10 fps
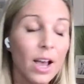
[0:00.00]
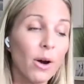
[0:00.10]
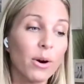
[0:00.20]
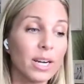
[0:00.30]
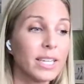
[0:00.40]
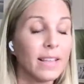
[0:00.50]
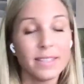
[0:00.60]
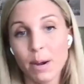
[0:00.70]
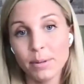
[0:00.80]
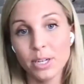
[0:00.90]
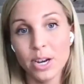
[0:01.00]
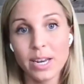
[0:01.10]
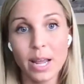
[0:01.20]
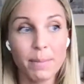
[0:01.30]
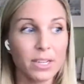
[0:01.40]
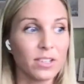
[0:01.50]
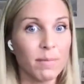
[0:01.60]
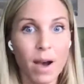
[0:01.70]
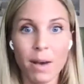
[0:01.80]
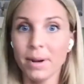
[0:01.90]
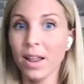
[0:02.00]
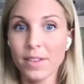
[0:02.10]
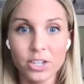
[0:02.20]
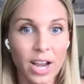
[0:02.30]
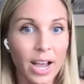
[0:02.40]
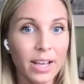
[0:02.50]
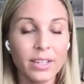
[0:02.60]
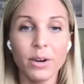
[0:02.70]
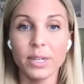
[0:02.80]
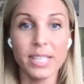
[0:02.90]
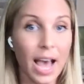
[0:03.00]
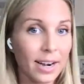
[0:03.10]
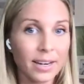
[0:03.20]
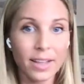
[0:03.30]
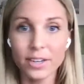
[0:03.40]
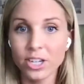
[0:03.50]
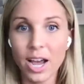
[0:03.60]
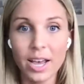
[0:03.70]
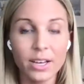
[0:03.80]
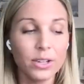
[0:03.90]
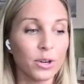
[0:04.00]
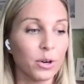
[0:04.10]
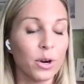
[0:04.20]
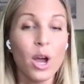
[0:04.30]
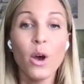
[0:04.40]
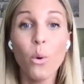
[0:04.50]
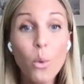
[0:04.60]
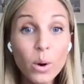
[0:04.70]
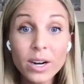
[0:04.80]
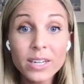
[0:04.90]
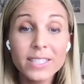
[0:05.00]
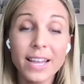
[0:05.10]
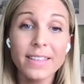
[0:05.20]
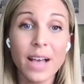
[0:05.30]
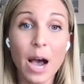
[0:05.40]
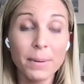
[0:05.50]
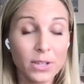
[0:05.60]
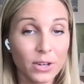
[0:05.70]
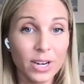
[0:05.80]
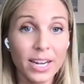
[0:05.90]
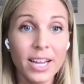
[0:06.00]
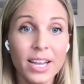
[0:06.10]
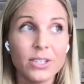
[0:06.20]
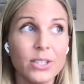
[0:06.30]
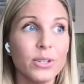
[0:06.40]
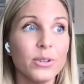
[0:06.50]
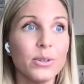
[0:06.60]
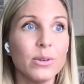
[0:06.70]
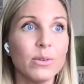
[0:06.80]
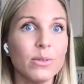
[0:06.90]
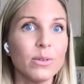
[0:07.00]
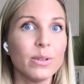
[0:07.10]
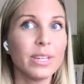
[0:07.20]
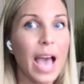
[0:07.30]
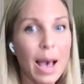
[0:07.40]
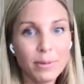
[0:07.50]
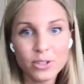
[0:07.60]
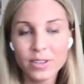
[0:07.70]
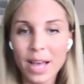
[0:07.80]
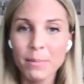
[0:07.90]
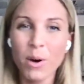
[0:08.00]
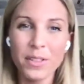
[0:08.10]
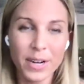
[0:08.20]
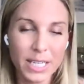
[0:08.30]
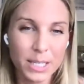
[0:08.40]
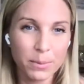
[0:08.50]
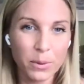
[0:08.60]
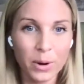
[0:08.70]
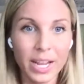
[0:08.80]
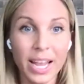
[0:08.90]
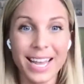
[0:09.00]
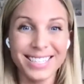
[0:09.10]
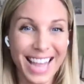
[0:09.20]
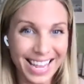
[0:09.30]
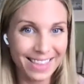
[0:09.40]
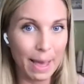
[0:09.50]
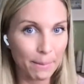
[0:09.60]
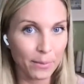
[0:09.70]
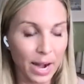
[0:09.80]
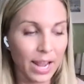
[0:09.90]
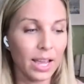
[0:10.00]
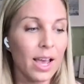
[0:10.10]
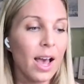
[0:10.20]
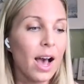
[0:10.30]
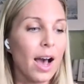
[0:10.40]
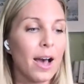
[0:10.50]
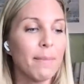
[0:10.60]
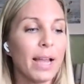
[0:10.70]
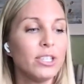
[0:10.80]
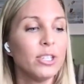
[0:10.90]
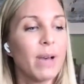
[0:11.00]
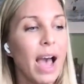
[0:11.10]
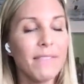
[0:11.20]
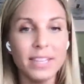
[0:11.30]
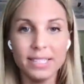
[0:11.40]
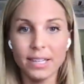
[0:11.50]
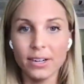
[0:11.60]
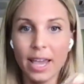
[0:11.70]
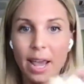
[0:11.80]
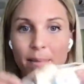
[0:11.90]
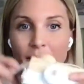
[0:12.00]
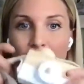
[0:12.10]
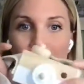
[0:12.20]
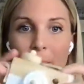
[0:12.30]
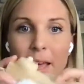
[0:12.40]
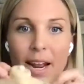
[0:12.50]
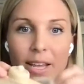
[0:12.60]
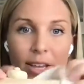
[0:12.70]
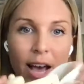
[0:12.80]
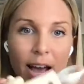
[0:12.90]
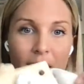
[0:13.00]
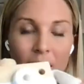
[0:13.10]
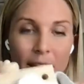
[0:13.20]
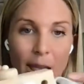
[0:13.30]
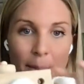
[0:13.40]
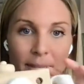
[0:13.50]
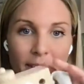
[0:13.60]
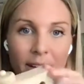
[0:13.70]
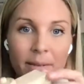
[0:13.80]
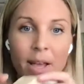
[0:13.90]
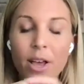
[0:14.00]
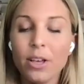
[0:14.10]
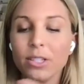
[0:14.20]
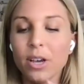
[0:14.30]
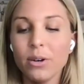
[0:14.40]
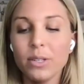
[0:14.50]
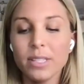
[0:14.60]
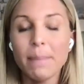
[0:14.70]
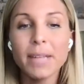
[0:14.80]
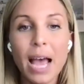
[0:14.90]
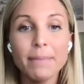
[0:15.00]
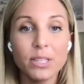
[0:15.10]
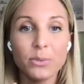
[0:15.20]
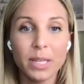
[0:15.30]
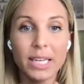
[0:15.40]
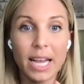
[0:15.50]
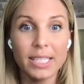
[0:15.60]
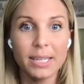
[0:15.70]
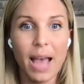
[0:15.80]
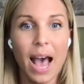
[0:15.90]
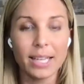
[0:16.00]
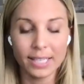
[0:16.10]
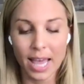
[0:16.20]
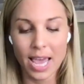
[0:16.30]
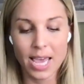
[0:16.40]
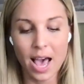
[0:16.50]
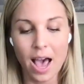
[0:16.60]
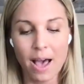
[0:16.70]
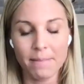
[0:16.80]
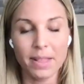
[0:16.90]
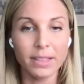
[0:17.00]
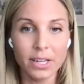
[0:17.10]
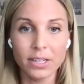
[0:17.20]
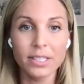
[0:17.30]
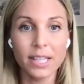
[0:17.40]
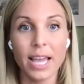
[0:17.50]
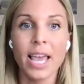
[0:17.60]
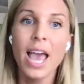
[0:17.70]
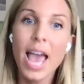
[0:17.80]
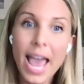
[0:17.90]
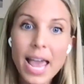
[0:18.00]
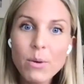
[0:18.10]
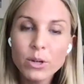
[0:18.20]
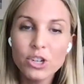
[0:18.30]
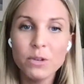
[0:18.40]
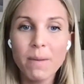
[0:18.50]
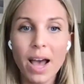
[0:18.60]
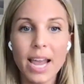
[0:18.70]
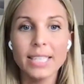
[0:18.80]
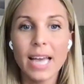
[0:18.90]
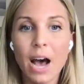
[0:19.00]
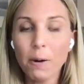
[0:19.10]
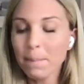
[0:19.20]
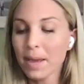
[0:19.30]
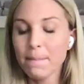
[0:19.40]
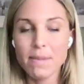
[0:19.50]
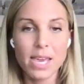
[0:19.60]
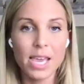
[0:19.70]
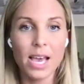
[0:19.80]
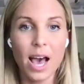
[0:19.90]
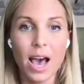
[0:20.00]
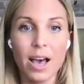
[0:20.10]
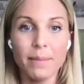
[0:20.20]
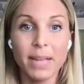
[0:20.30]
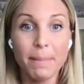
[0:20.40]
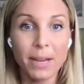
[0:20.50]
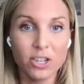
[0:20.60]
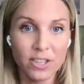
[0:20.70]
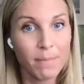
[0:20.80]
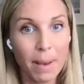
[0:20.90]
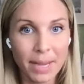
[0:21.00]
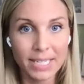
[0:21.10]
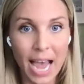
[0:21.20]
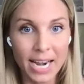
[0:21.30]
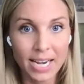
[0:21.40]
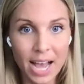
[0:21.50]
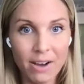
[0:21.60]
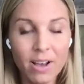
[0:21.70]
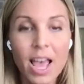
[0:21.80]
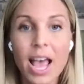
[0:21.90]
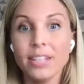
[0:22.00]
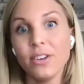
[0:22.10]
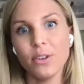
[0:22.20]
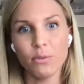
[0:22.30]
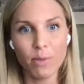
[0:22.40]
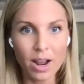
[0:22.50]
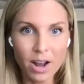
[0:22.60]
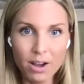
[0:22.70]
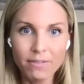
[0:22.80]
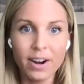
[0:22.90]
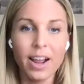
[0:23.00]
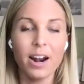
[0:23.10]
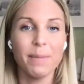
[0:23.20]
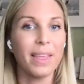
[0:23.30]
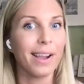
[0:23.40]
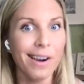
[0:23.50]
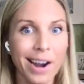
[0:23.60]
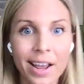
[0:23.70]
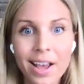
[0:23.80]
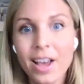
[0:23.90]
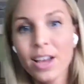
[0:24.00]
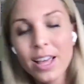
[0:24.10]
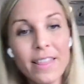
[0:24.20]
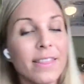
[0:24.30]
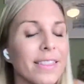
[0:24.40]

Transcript: or take this opportunity to take pictures of mom and another child, or dad and another child, or take this opportunity to capture them while they're exploring and taking that break. I do have this little camera that I got on Amazon. So sometimes it's really nice to ask like the littles, like, hey, would you mind helping me take pictures of mommy and daddy now? And so they'll run over and I'll be like, all right. And